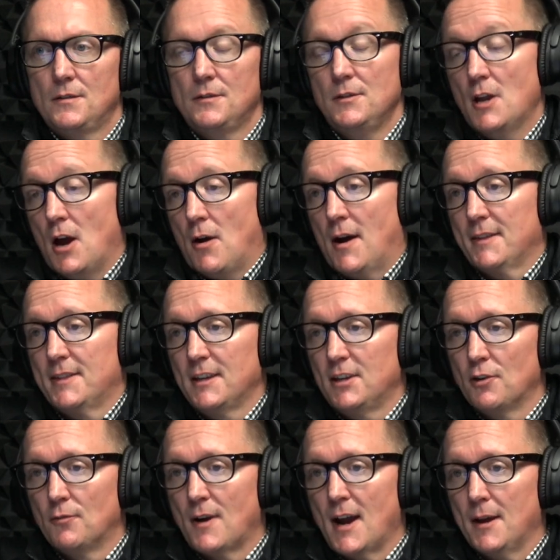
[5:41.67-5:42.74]
No, I think
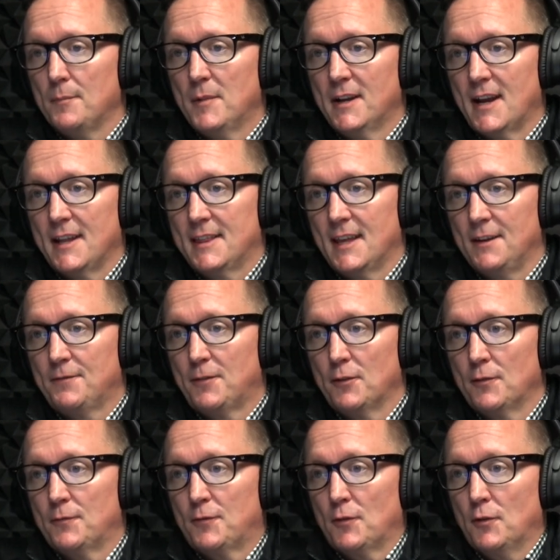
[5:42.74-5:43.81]
you're right, but I think
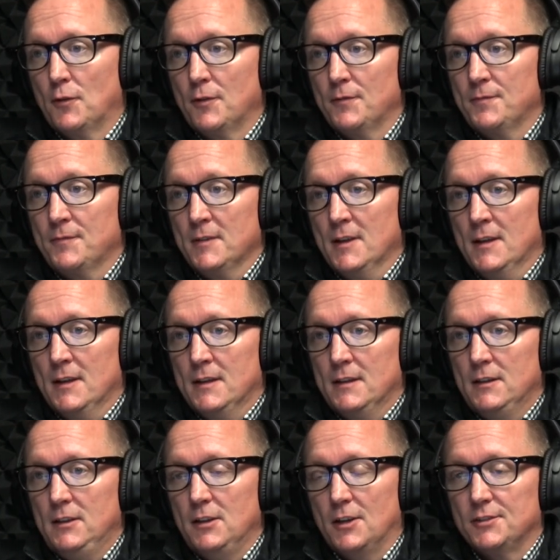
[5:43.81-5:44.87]
for for
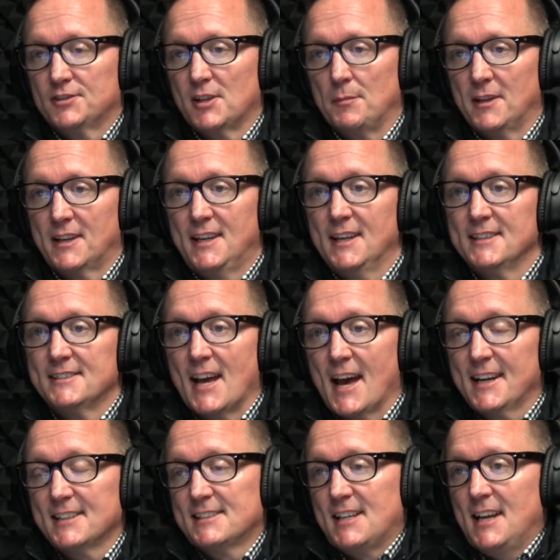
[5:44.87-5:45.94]
you know some of the kids
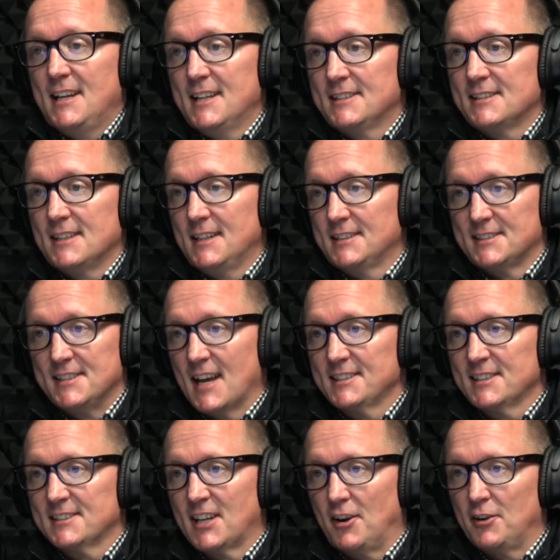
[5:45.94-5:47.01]
out of state, it's it's
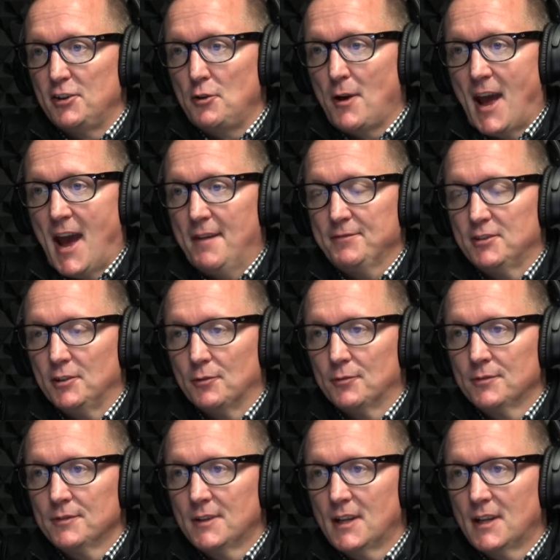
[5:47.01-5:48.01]
necessary. You have to.